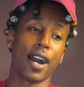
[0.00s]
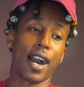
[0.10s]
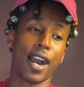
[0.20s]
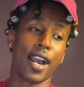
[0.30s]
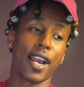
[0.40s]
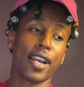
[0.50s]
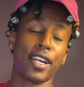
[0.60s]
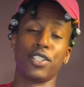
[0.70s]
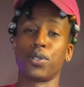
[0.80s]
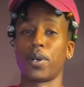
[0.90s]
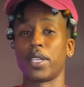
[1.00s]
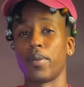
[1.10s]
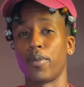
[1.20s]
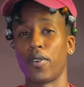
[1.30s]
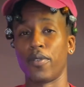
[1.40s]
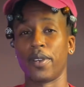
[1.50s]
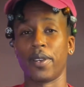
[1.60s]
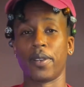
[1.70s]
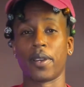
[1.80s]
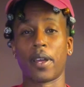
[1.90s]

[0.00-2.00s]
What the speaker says: I enjoyed the movie